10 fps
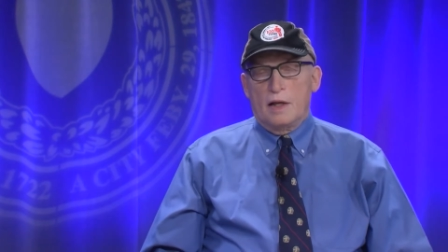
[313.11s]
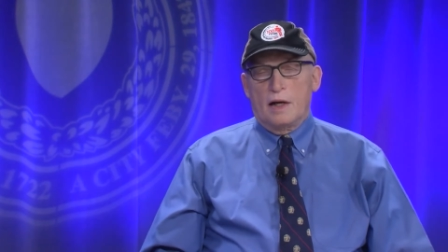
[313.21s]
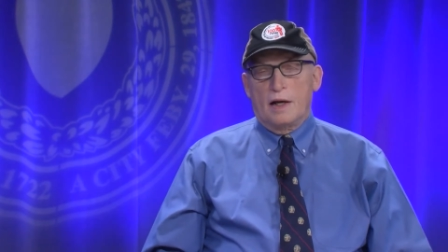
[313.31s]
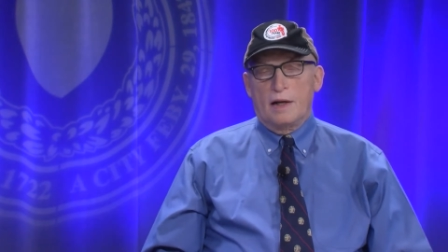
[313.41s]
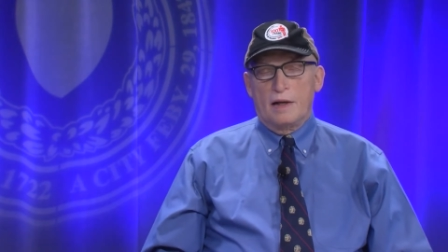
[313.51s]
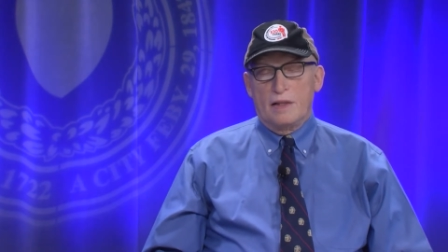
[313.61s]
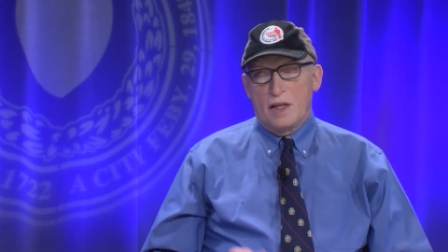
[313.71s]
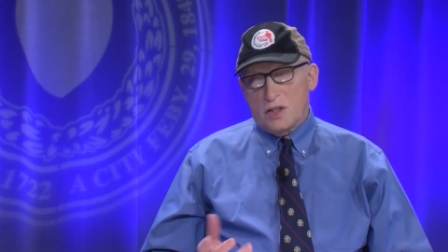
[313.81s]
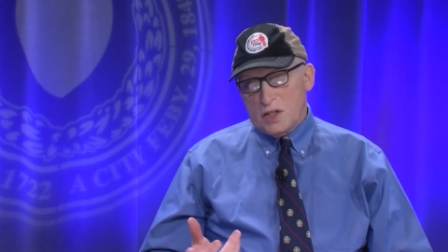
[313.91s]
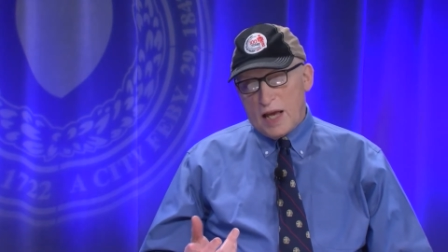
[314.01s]
And
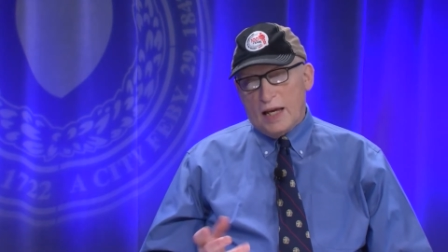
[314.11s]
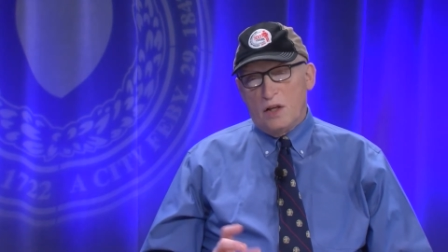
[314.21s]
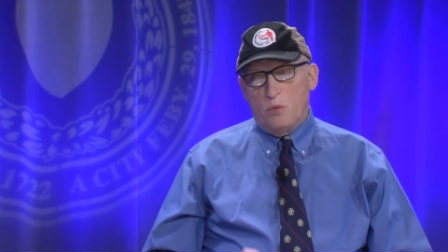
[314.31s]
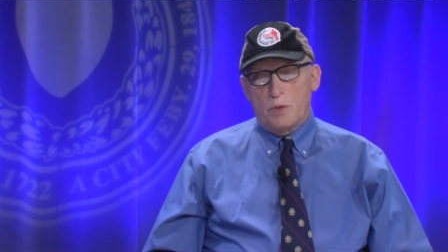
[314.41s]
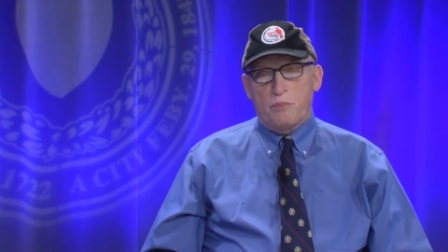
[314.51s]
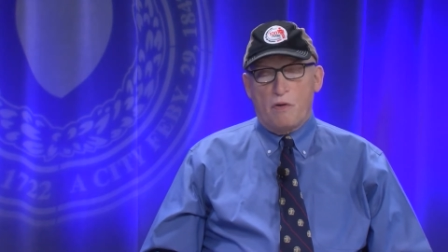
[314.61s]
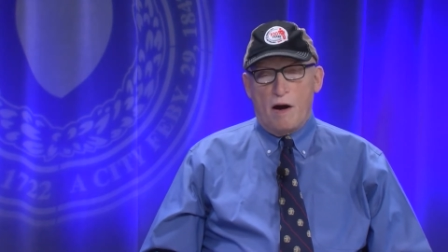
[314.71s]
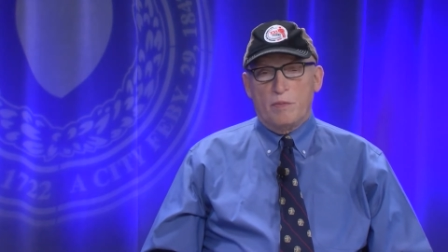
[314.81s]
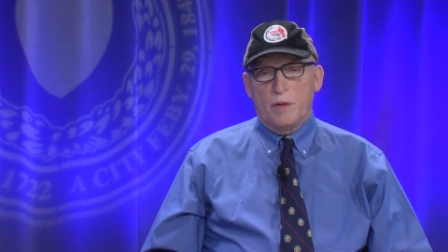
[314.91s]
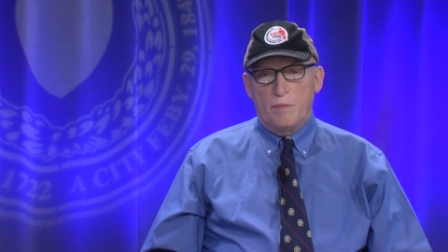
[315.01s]
then second would
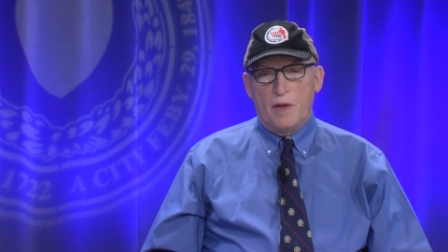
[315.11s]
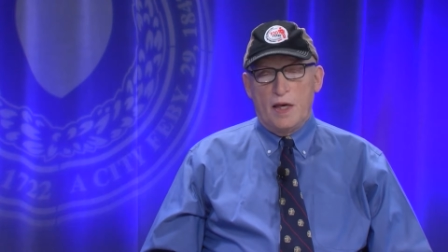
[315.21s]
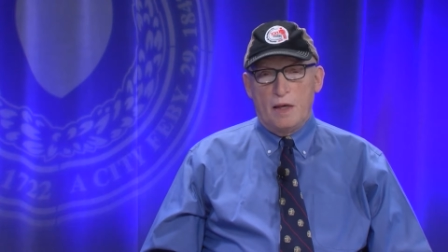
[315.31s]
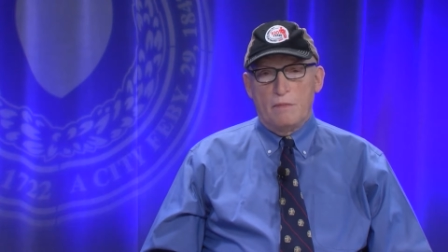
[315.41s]
probably be